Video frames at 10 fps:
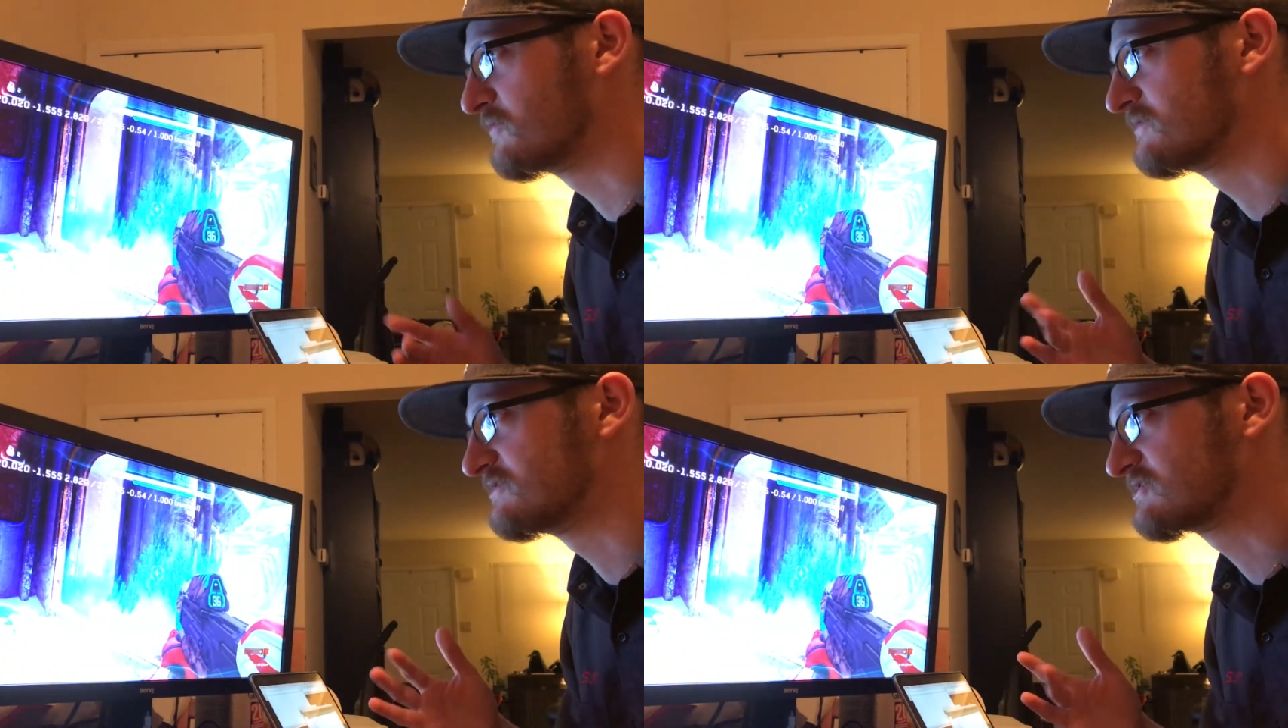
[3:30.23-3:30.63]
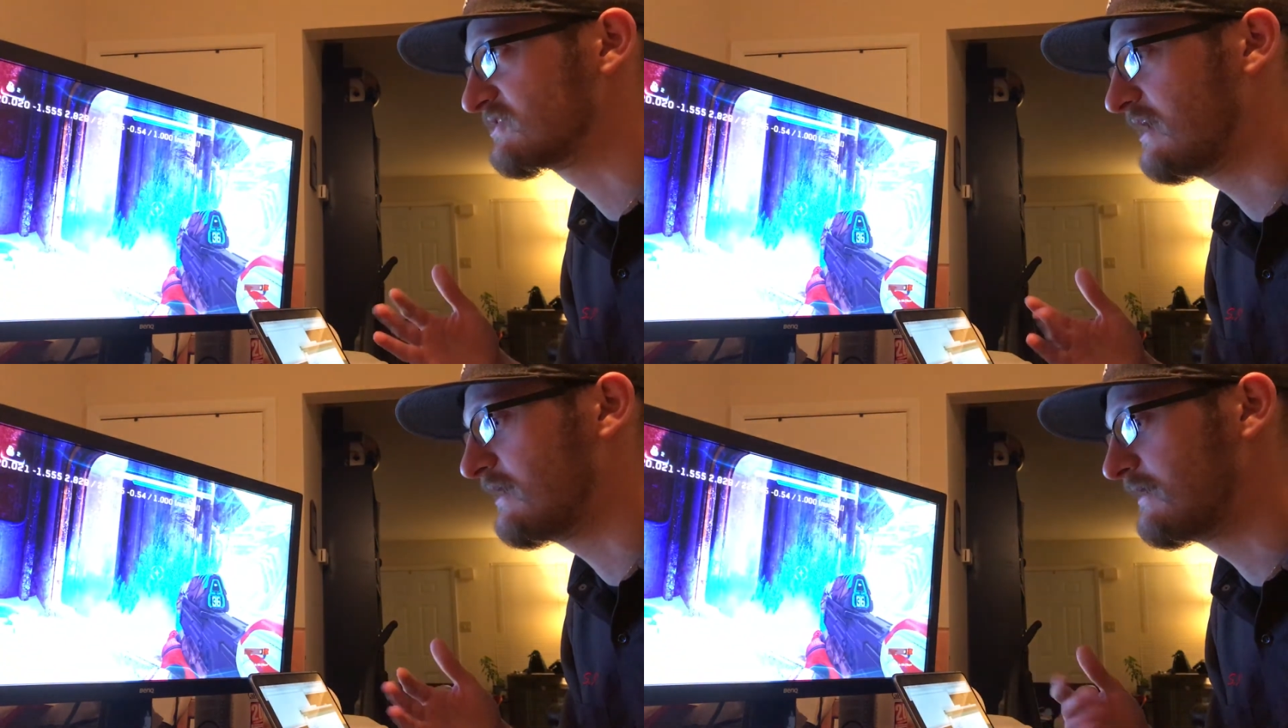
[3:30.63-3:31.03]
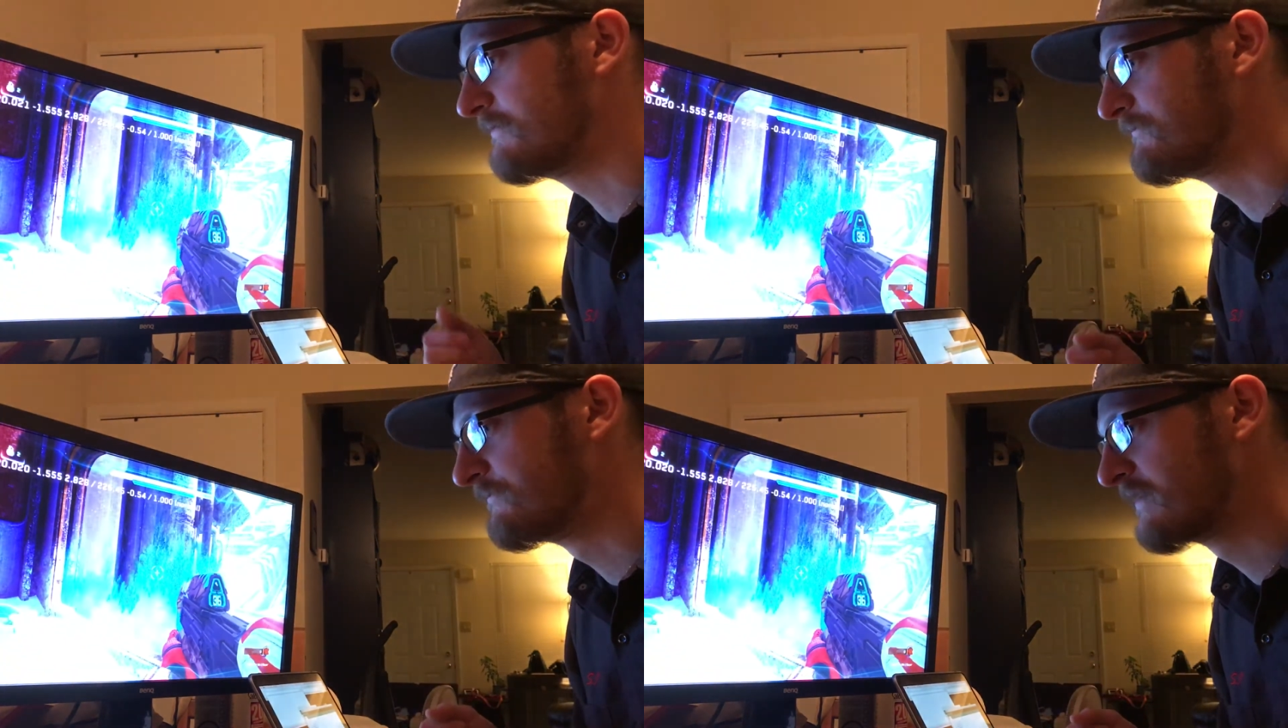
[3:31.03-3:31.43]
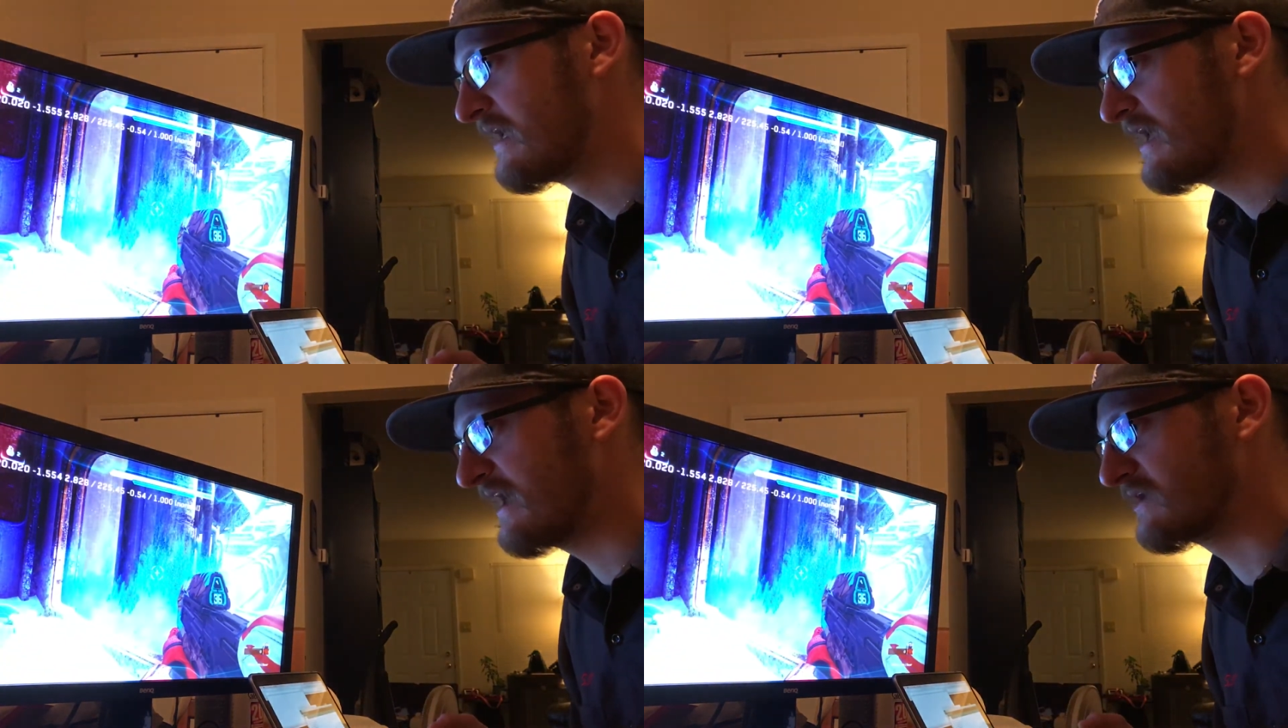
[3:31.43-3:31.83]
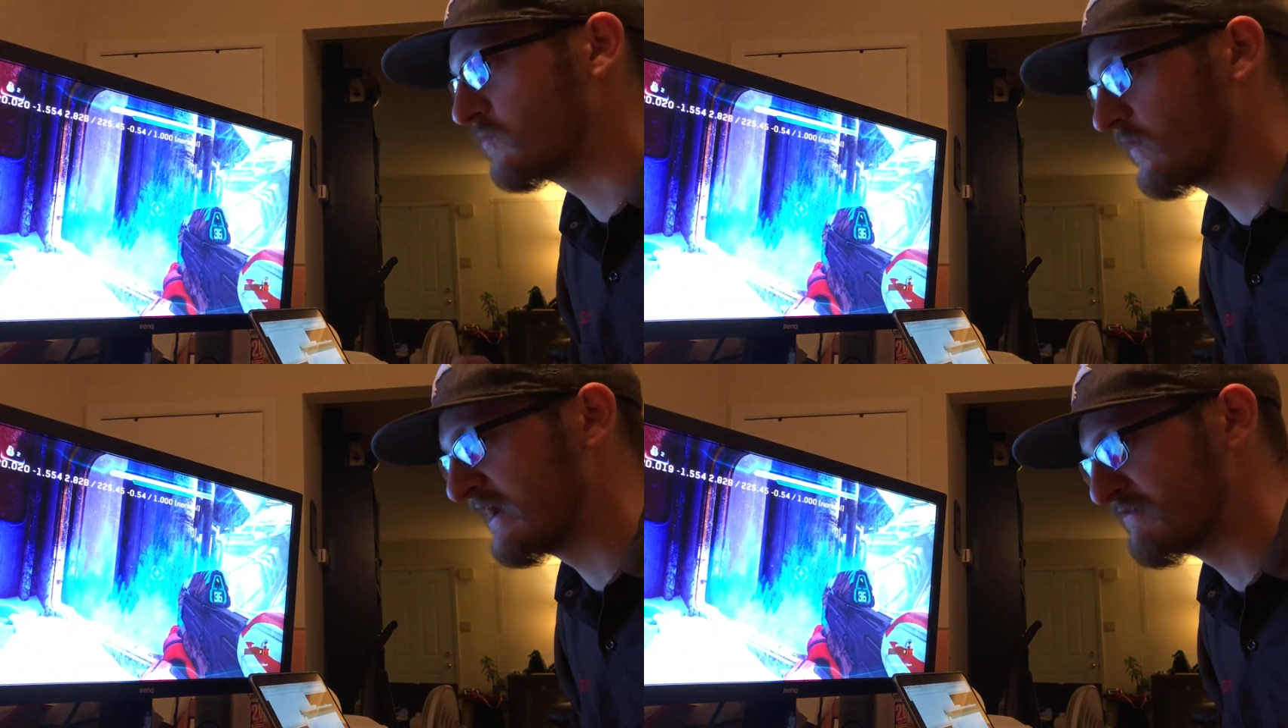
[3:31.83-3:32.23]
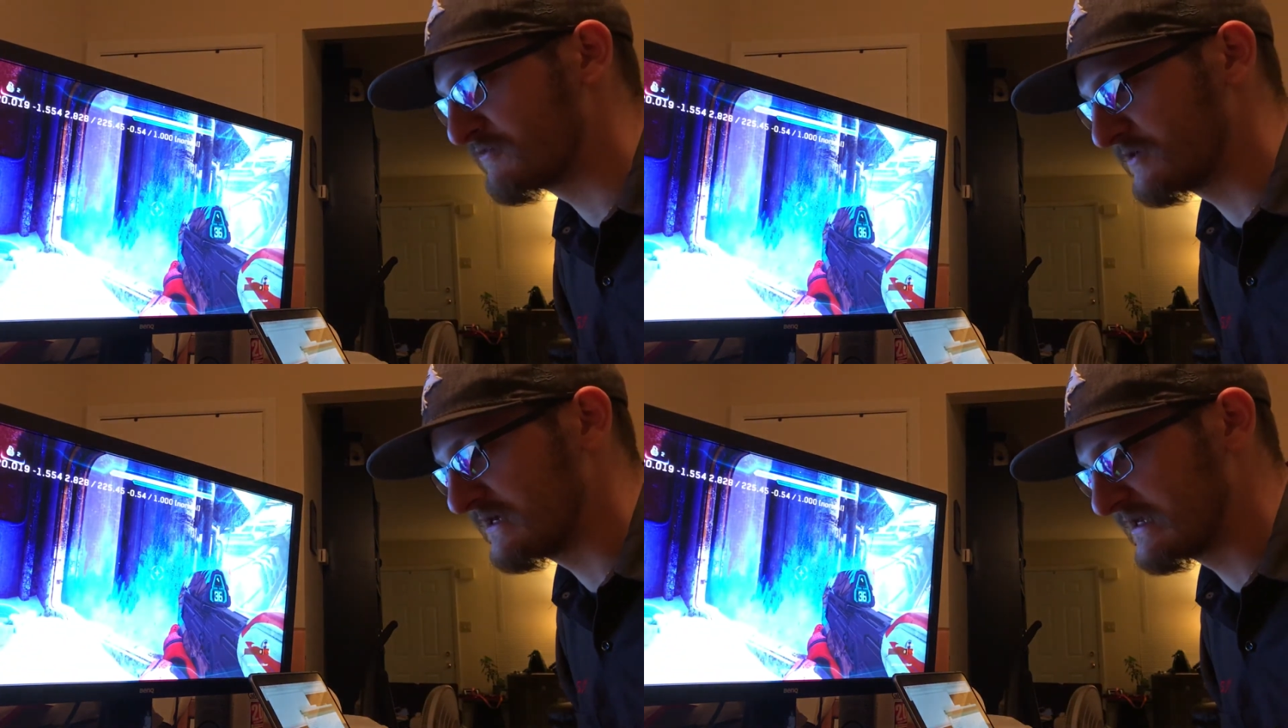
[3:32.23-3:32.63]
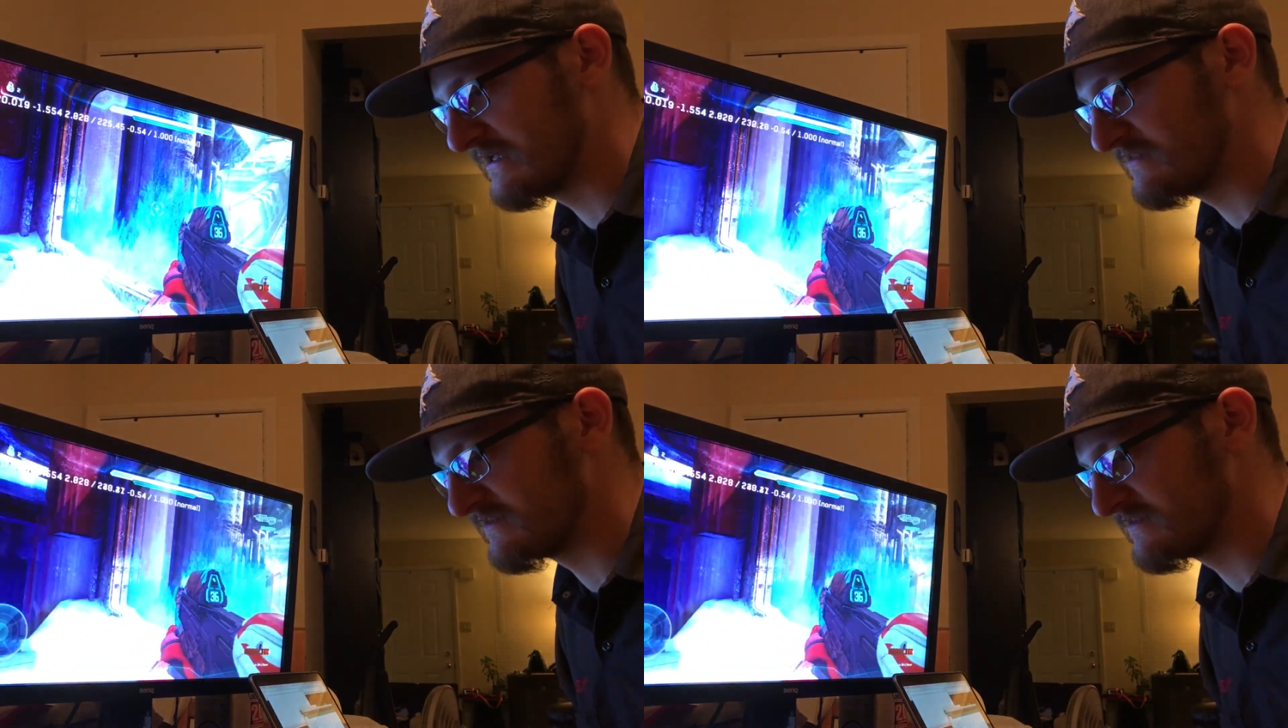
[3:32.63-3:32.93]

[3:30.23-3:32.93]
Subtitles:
was any wavering in